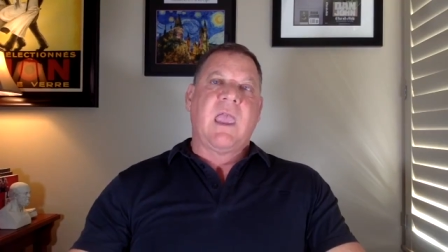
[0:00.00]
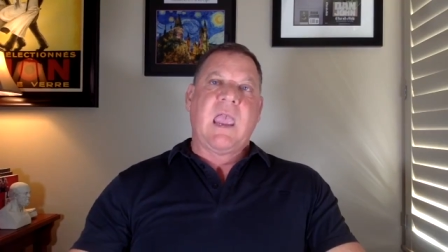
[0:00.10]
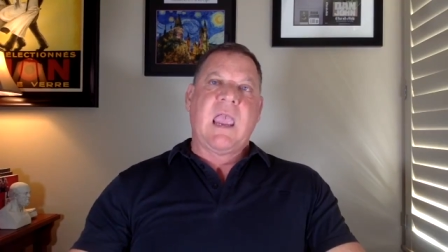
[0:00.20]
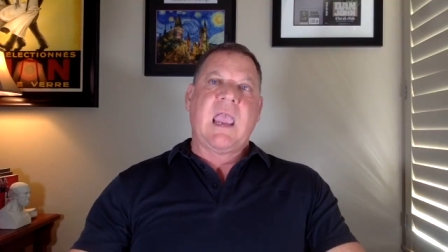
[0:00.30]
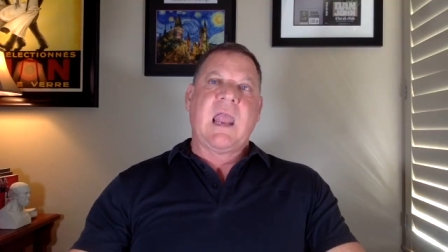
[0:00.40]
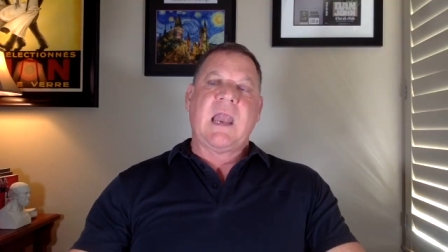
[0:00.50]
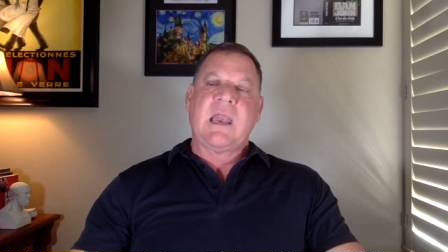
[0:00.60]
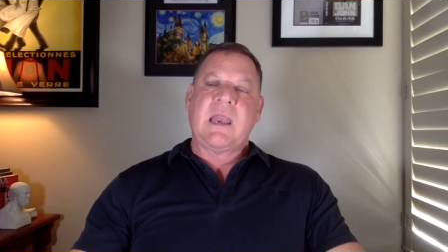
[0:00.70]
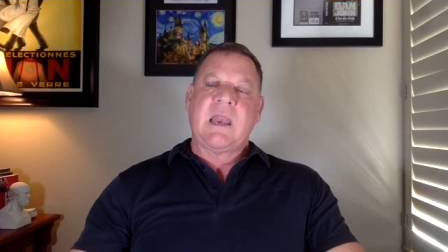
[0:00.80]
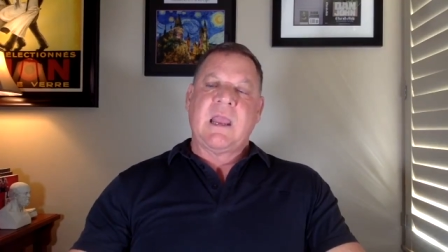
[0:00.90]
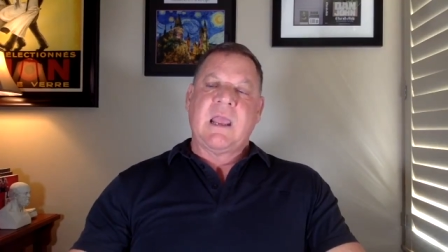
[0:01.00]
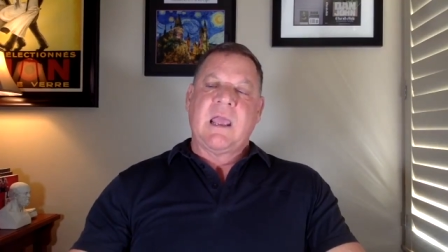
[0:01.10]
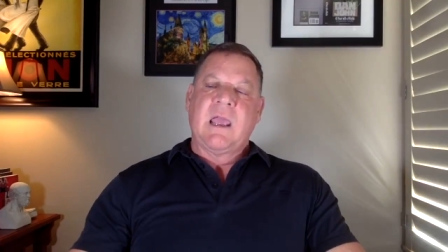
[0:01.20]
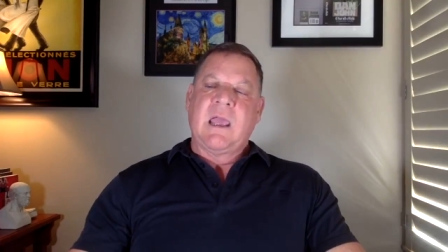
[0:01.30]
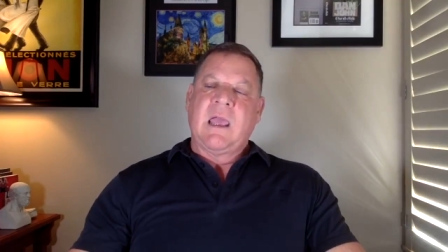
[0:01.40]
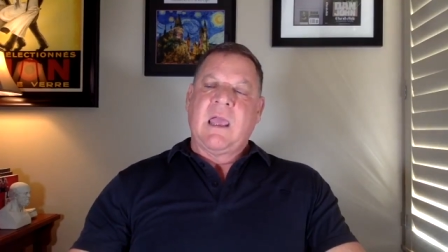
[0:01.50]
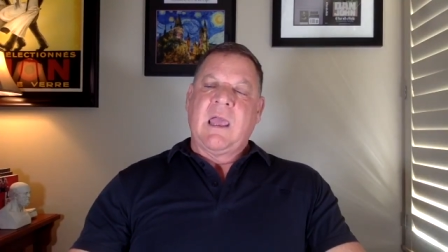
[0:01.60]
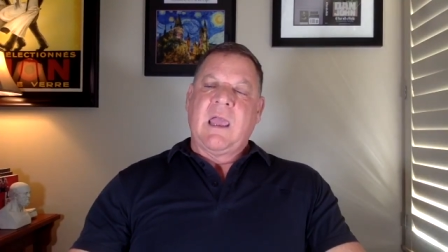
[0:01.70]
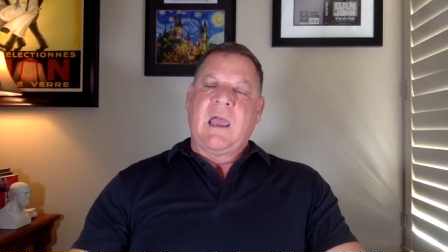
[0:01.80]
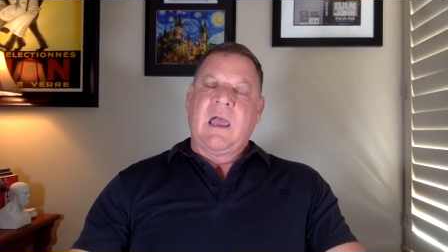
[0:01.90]
And
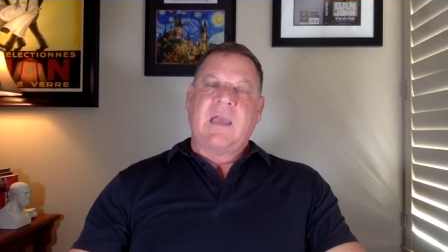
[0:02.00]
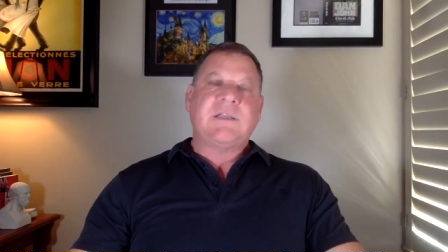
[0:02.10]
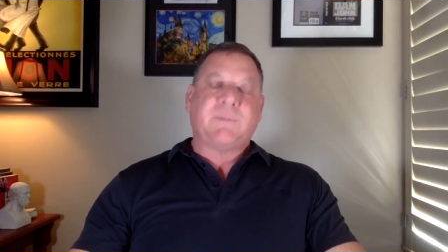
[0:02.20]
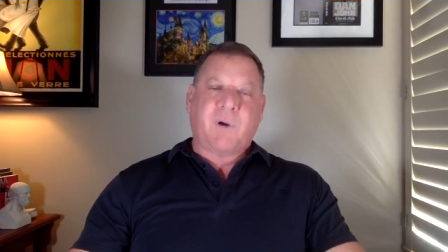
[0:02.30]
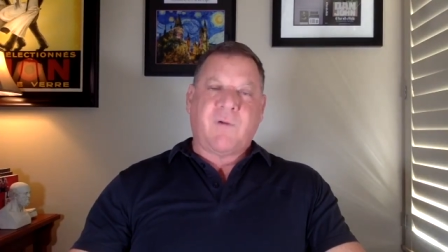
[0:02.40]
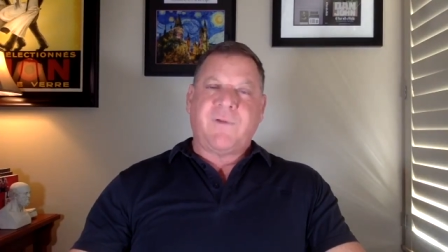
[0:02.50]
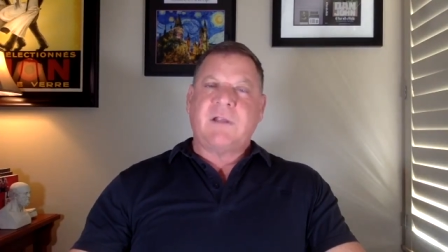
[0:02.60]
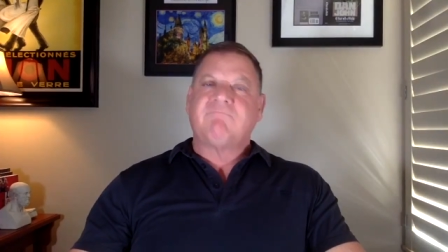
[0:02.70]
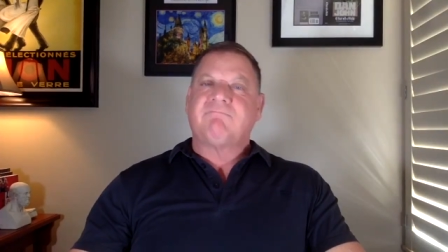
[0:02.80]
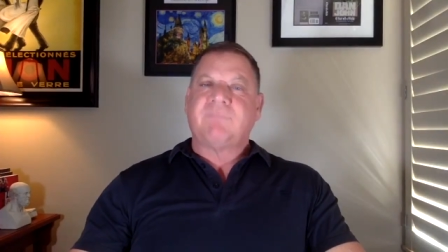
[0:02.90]
uh, is it perfect?